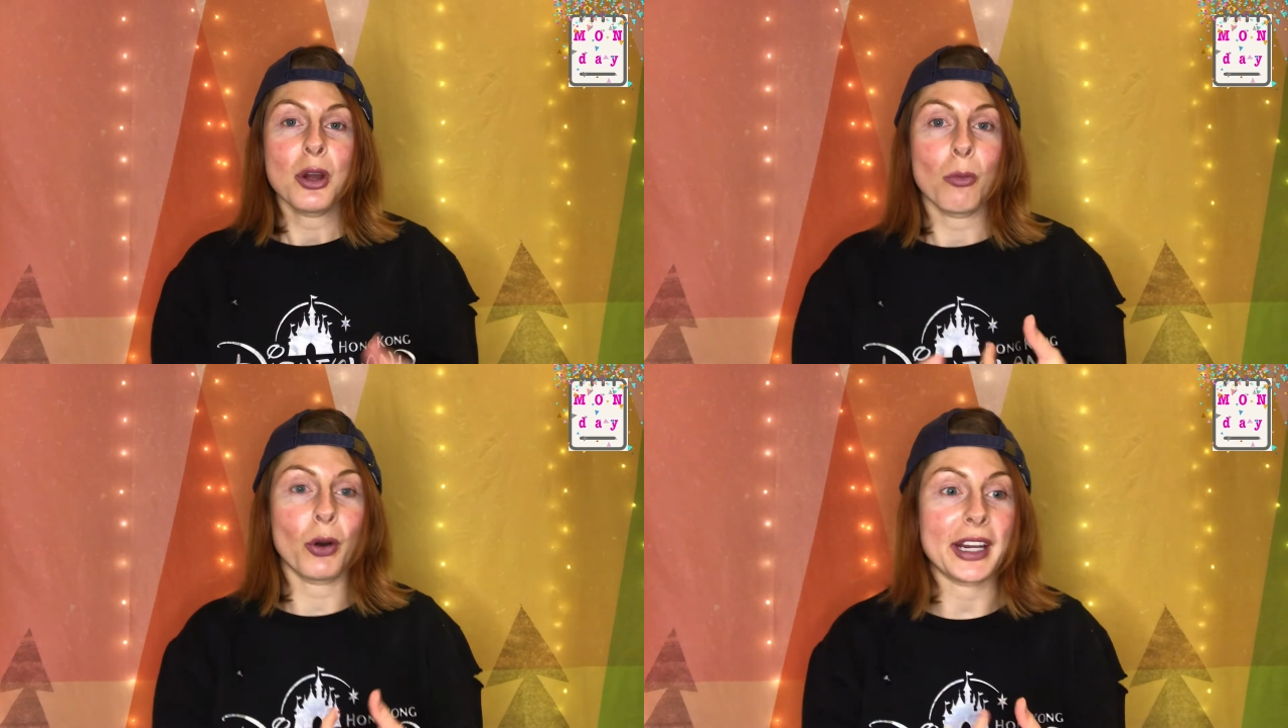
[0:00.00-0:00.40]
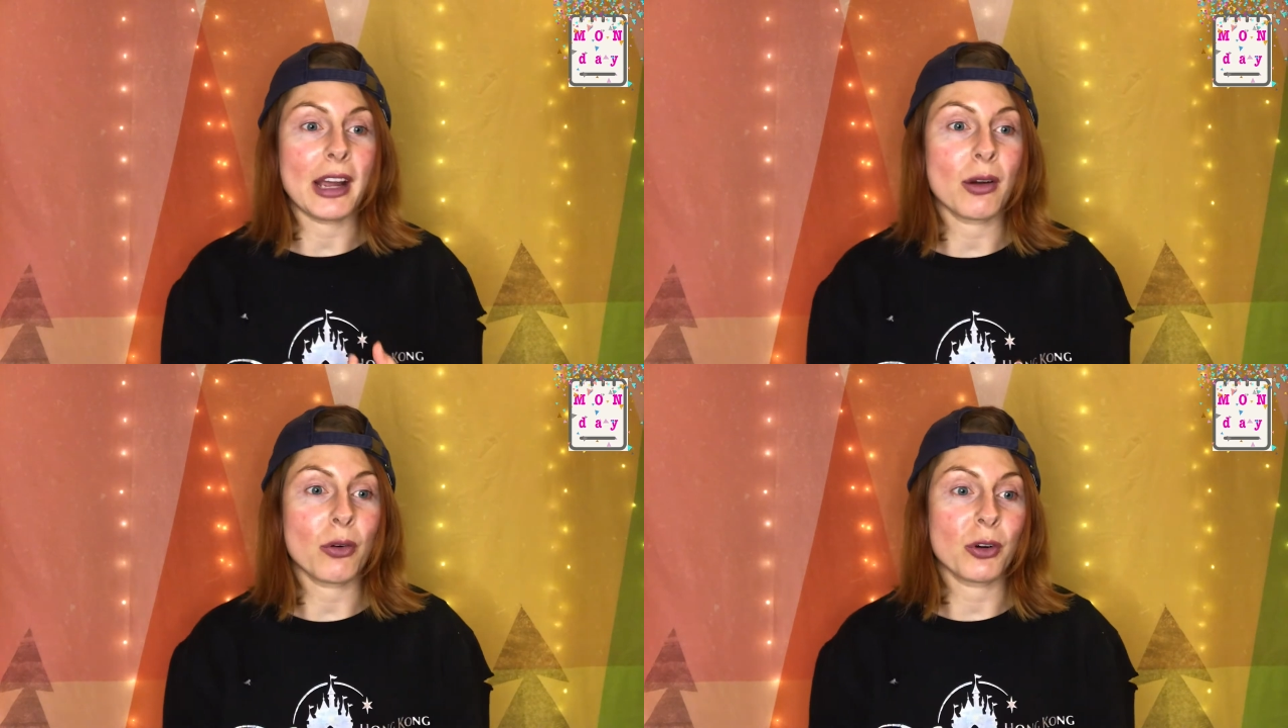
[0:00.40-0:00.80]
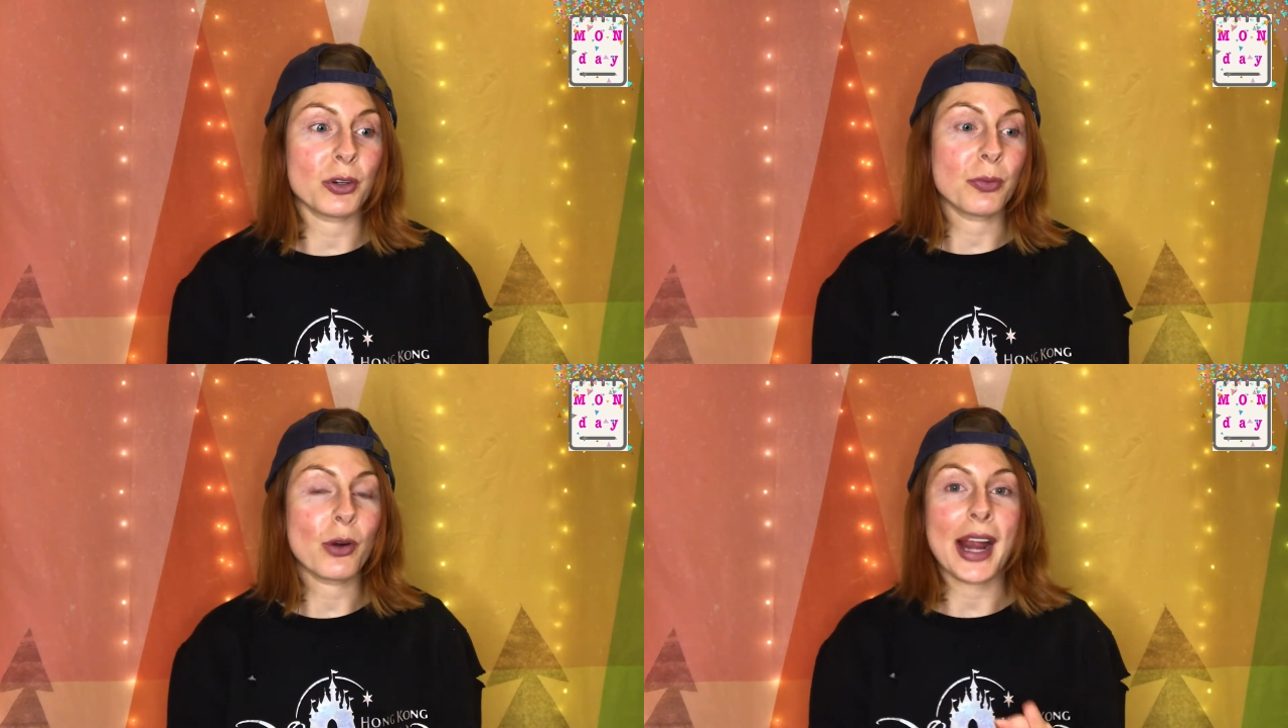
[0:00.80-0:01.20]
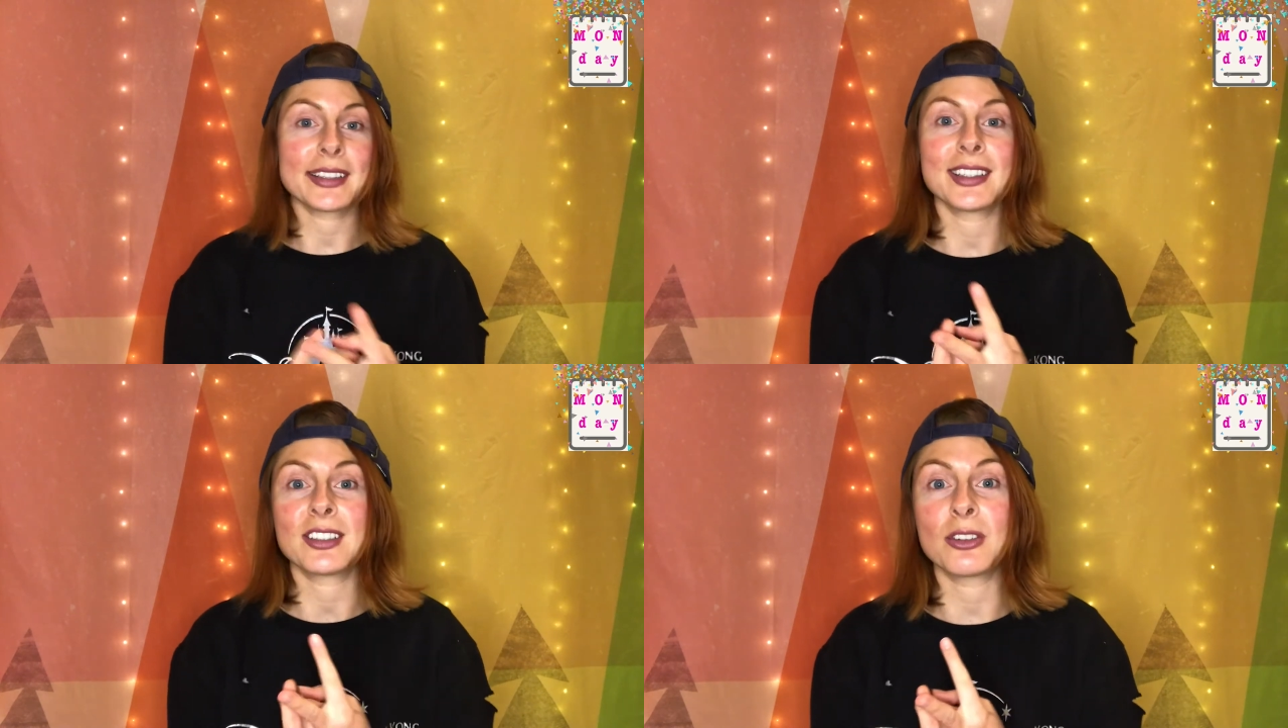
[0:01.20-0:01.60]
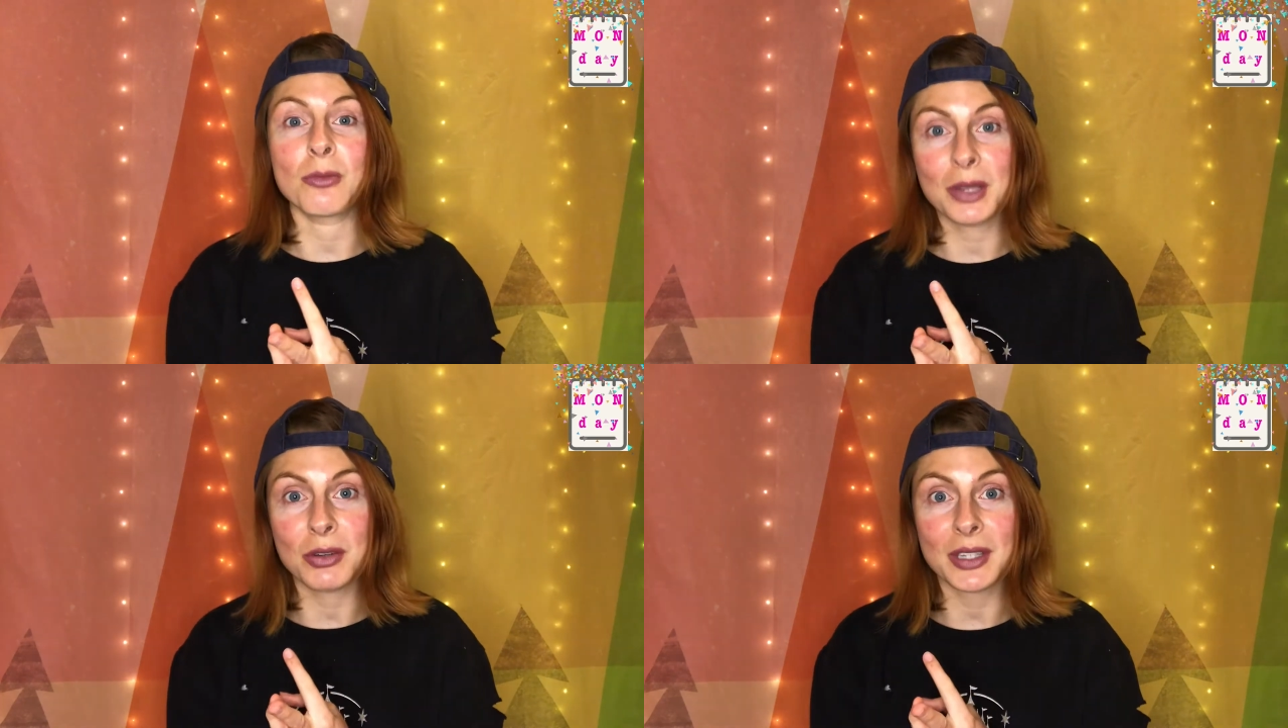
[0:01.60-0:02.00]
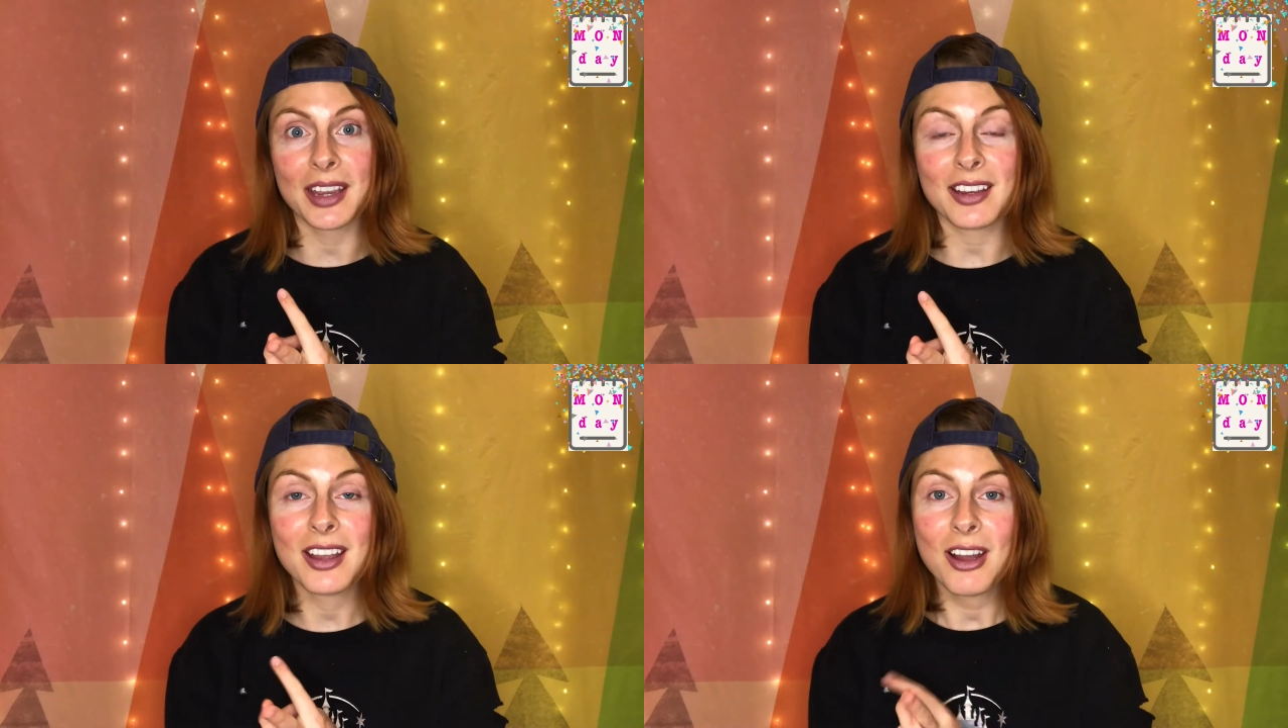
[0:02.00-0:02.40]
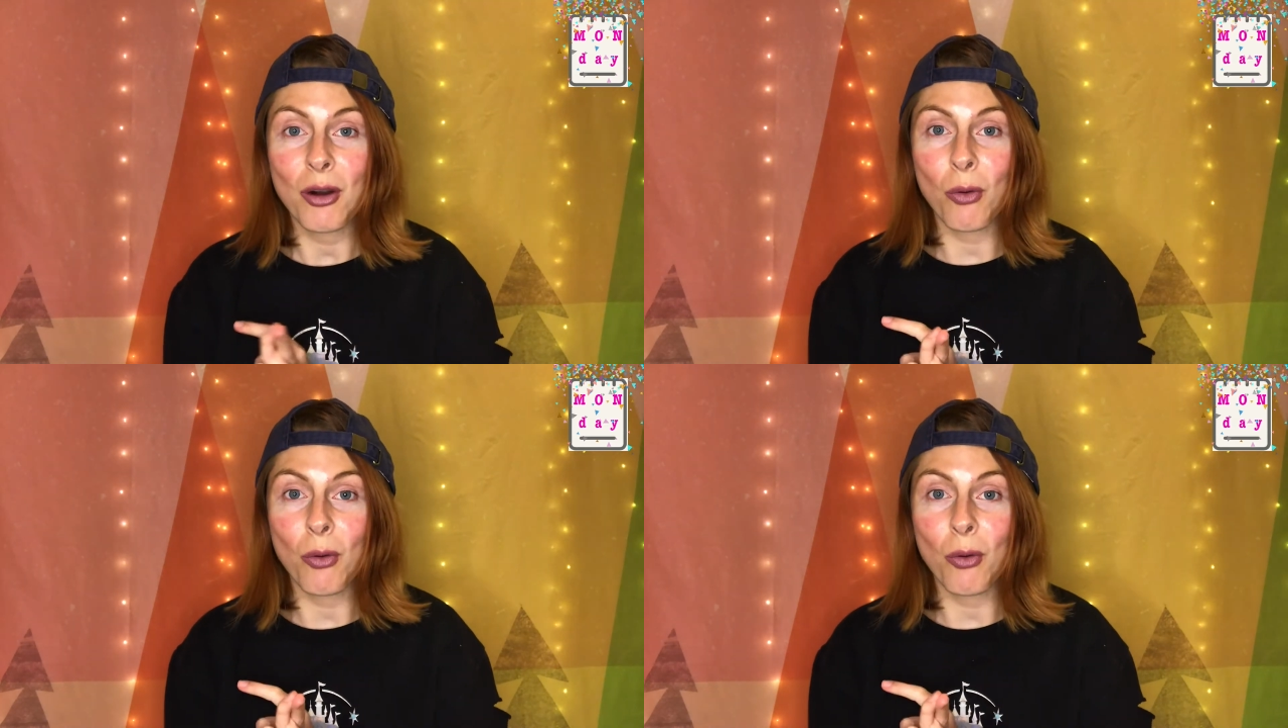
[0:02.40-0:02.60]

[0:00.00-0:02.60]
work out or to practice new music